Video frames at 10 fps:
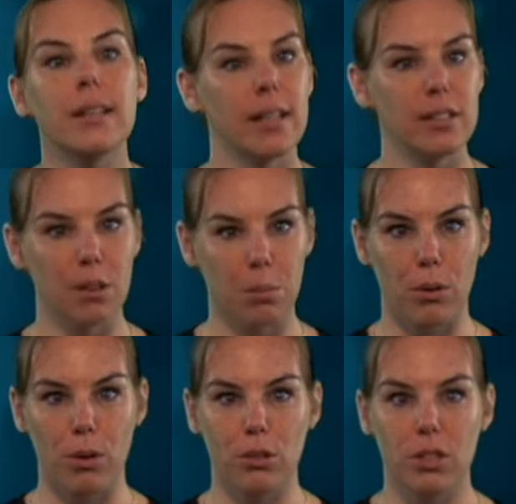This
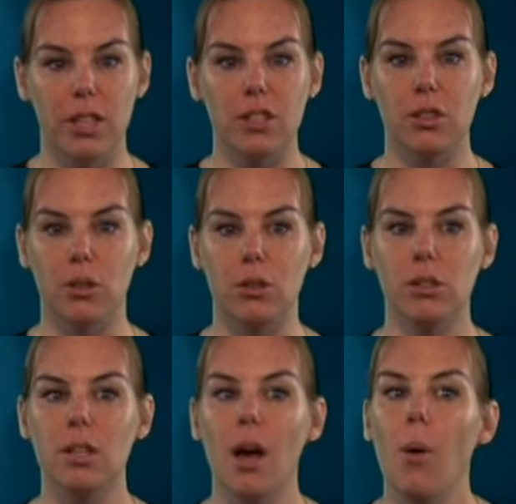approach is
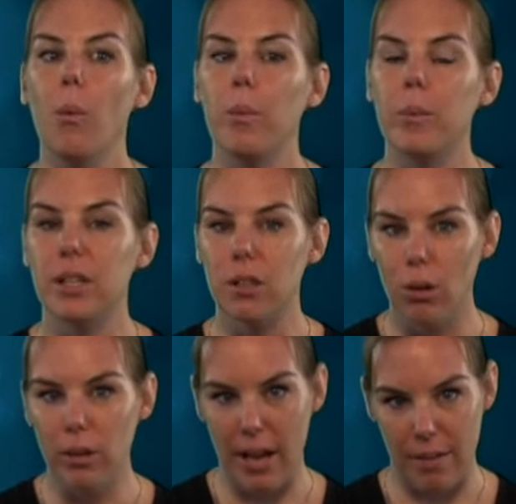used when we
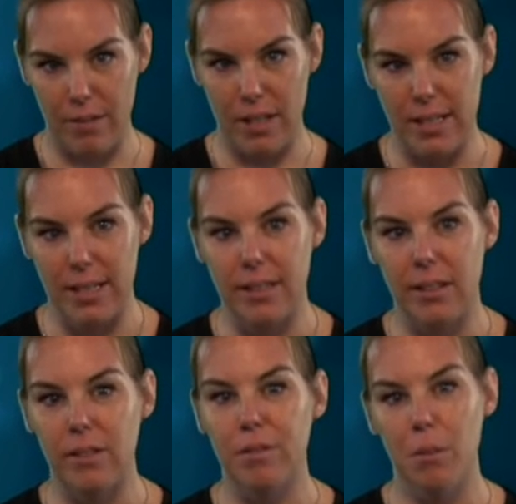don't have the
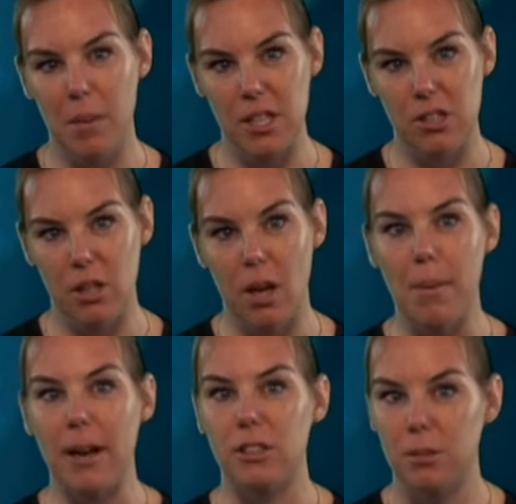detailed information
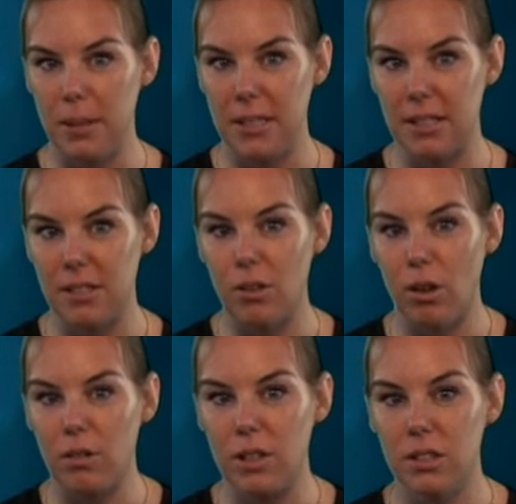about species
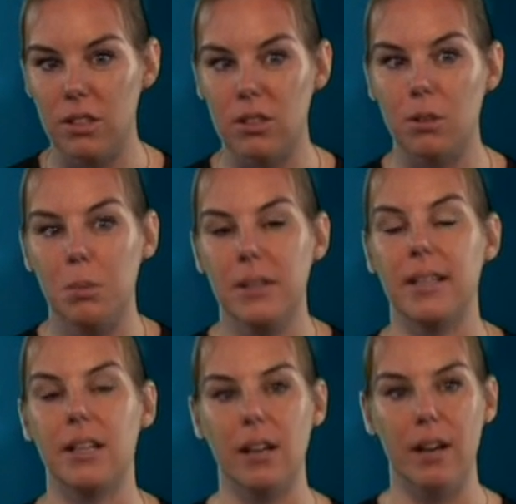tolerances to
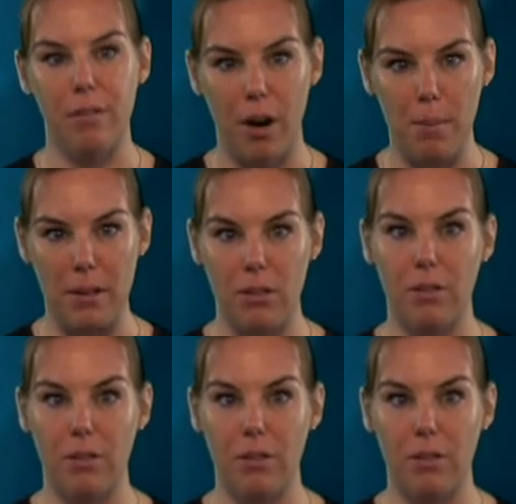particular environmental